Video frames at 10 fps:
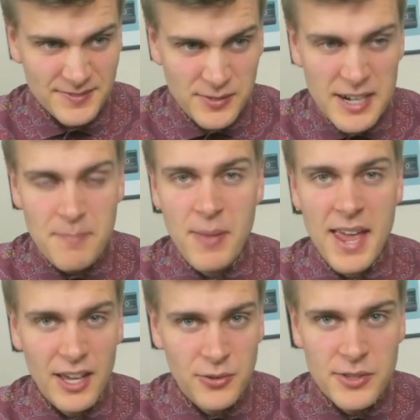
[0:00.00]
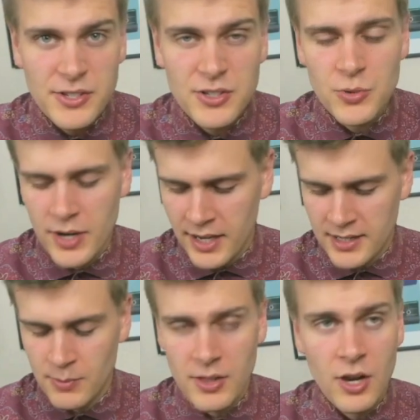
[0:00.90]
really pick through the
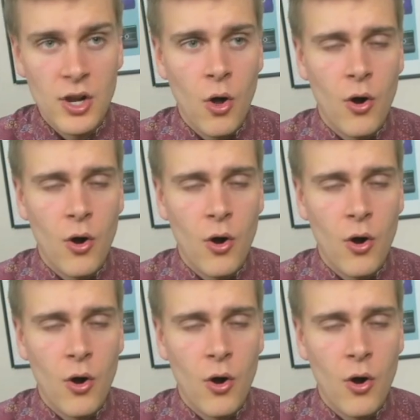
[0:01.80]
strings with a lot